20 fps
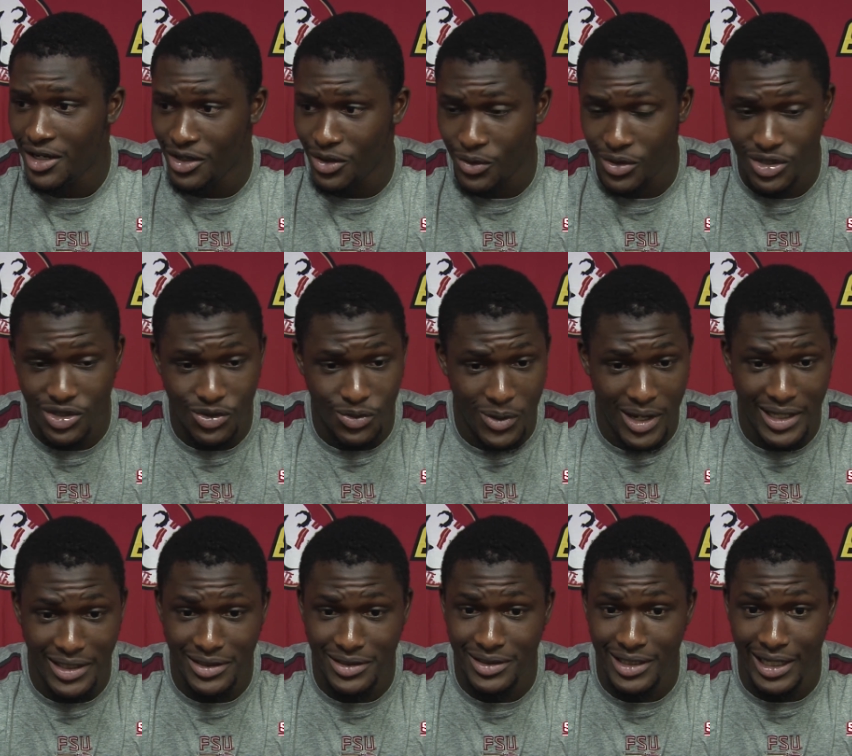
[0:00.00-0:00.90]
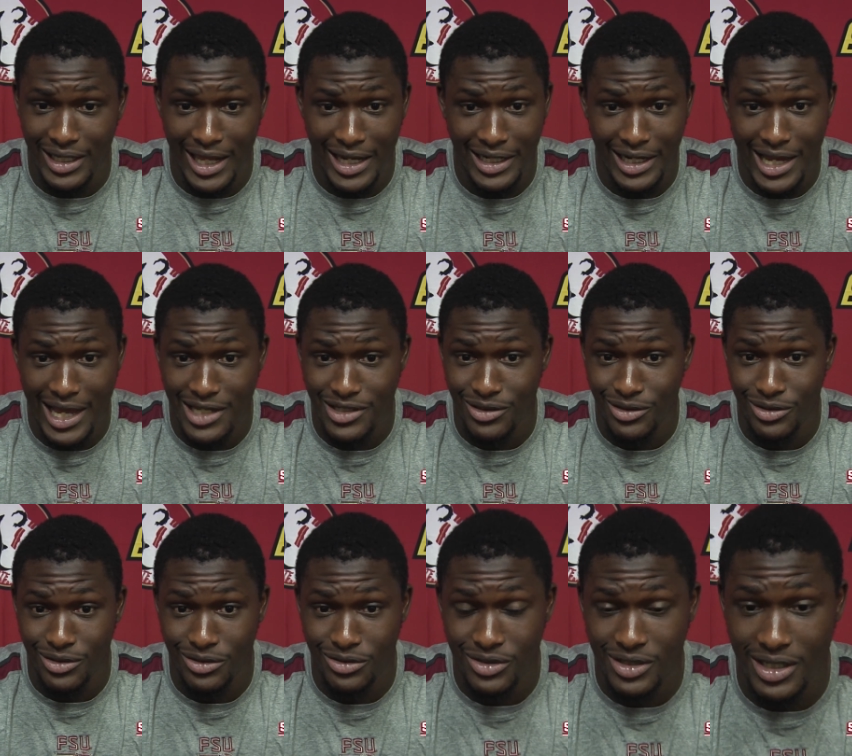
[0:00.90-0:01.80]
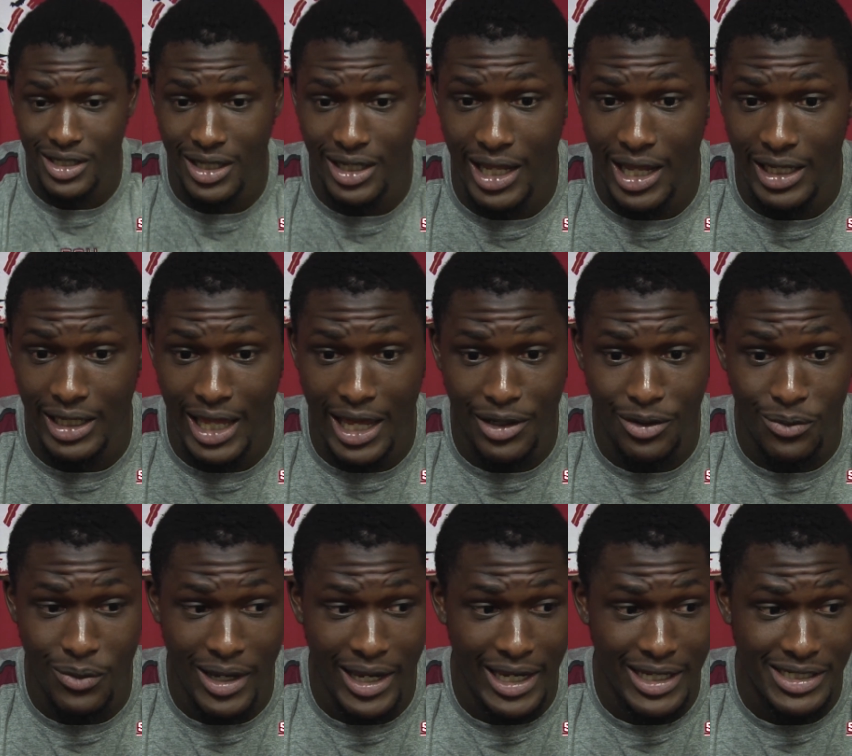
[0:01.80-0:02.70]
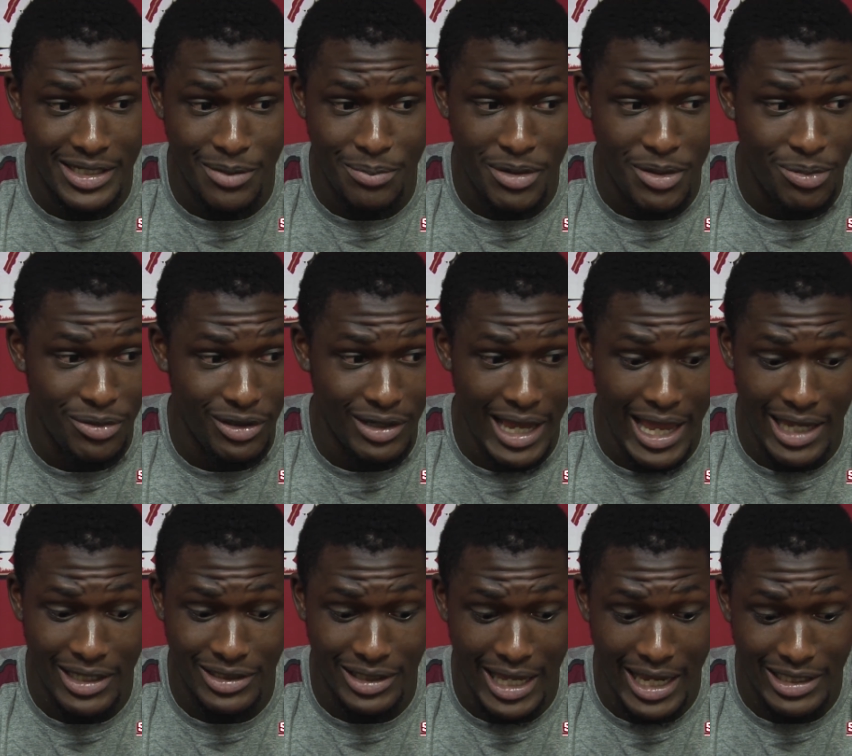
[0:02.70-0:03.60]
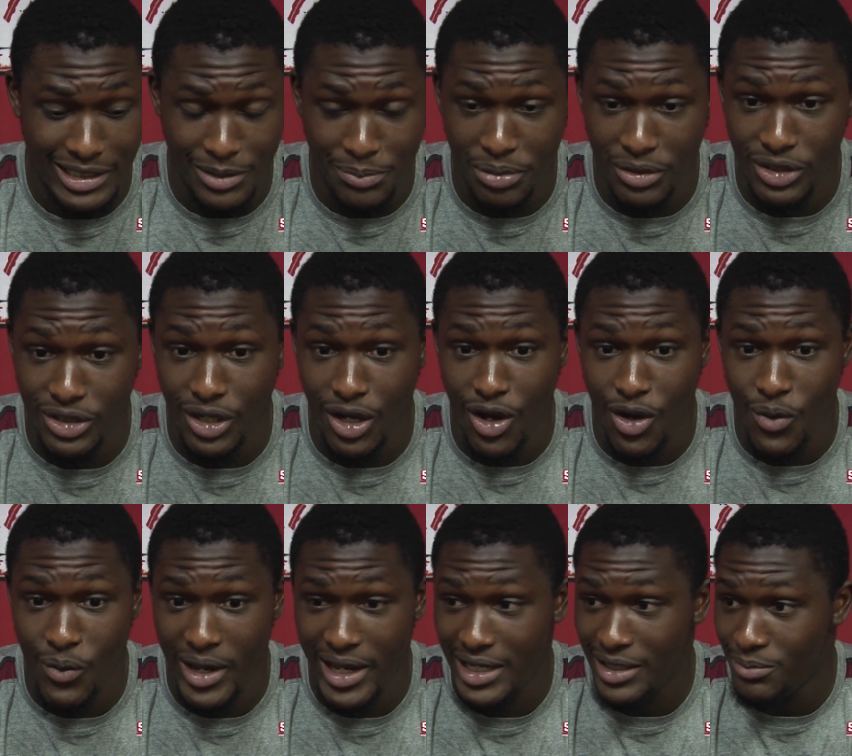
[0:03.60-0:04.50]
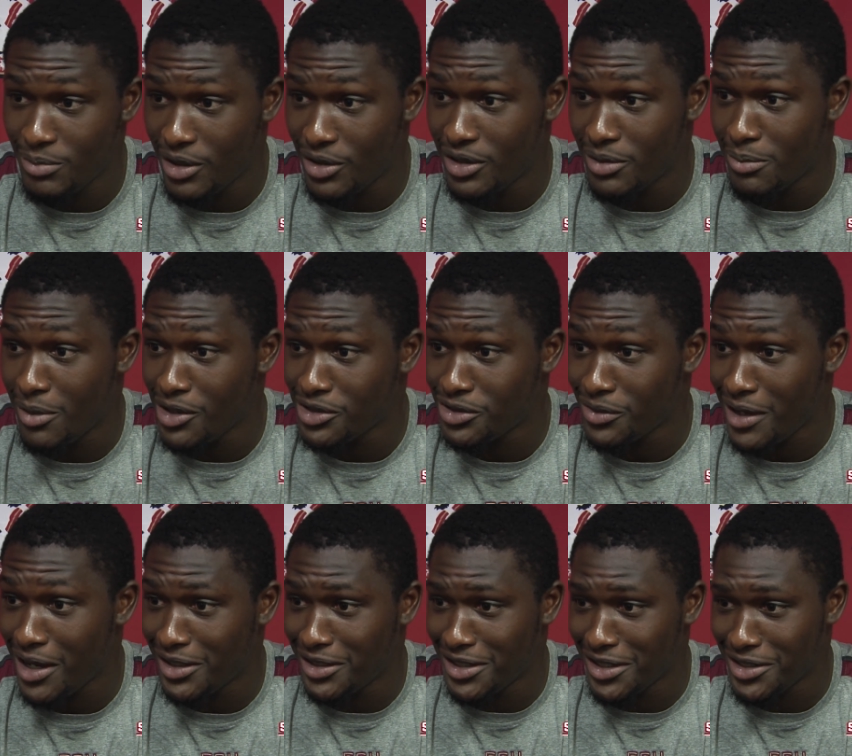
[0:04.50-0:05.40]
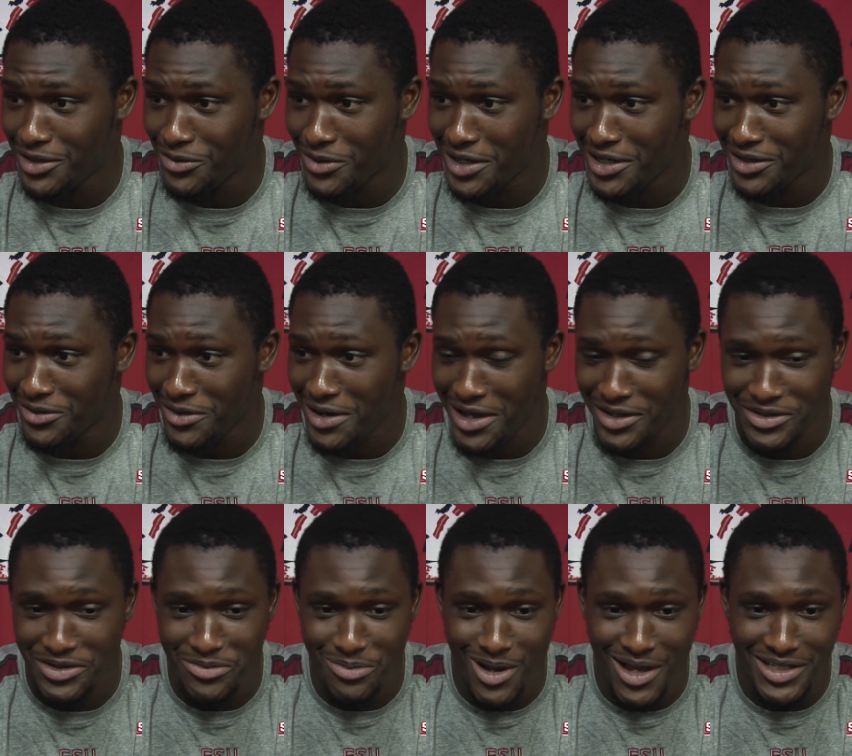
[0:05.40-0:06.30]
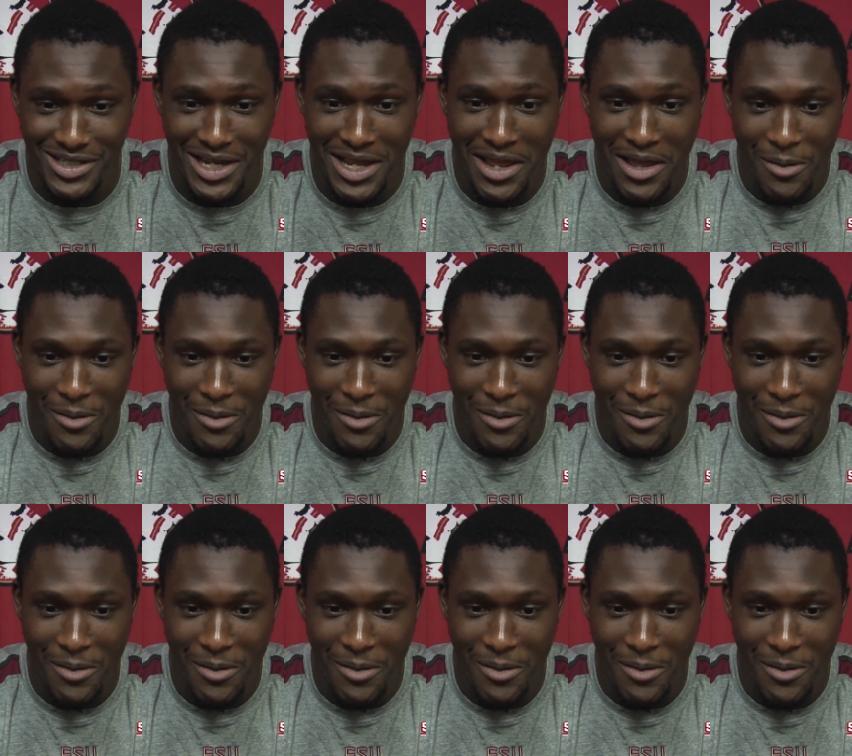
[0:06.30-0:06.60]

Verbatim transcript: You know, we're sweating. A lot of guys are losing a, a lot of weight. Some people are act actually putting on weight, building muscle out there, running around so much.